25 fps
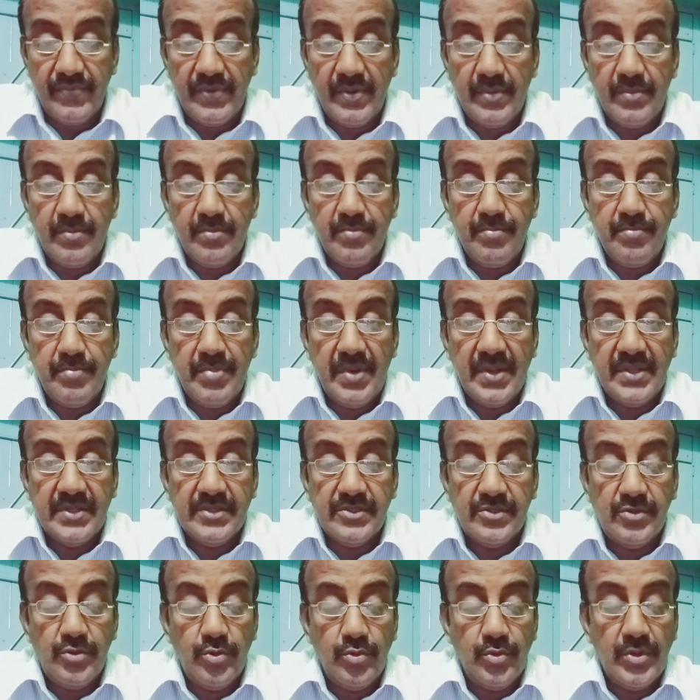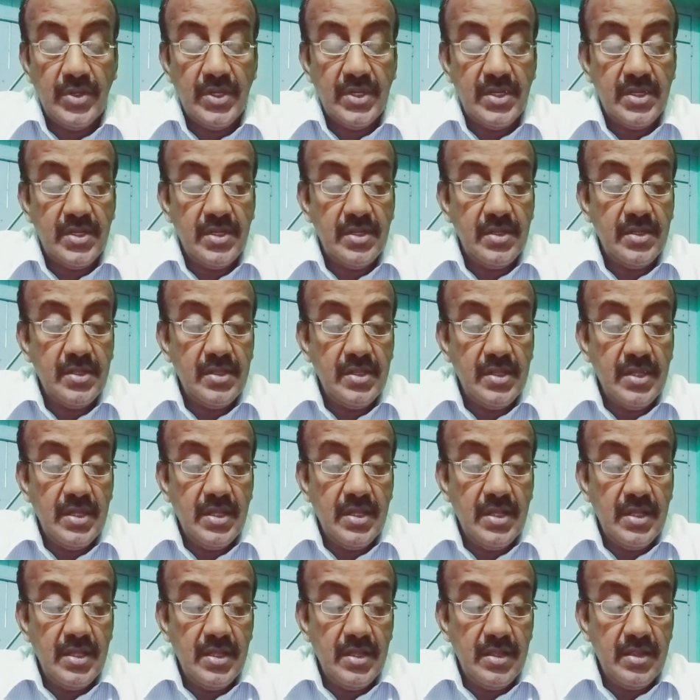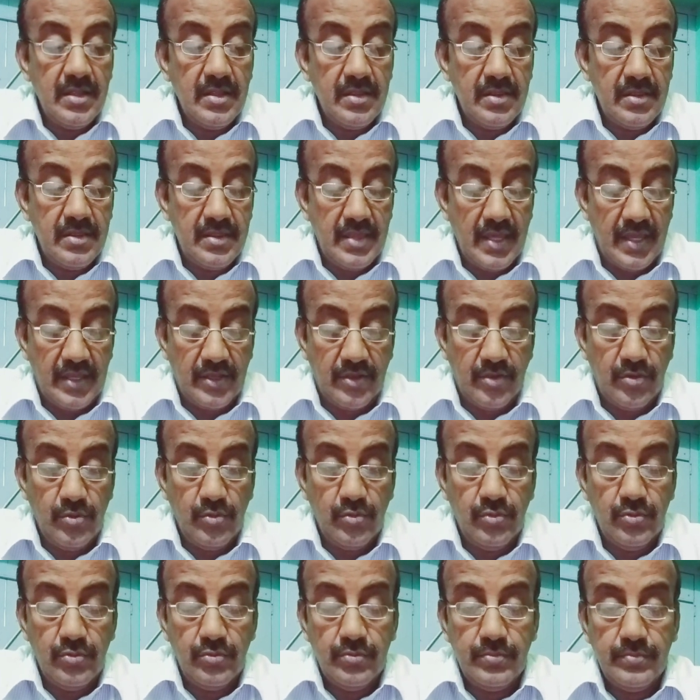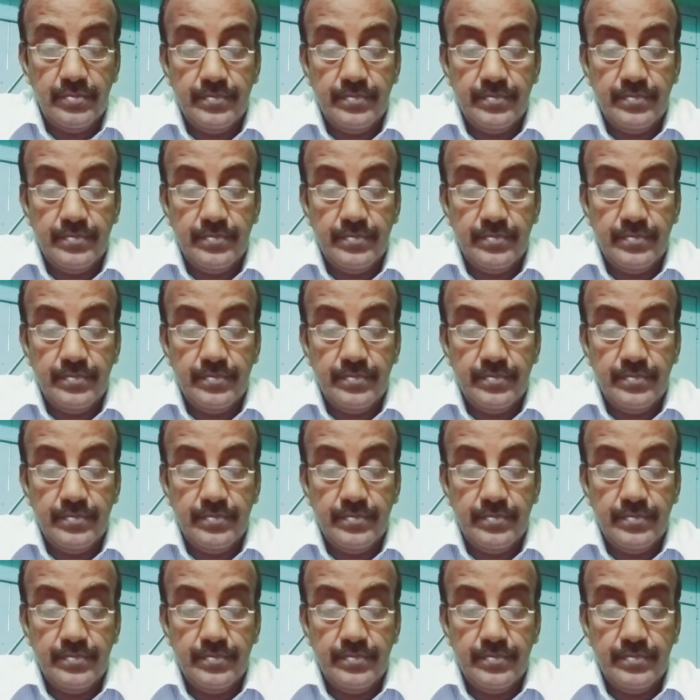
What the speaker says: them, please do it. Thank you.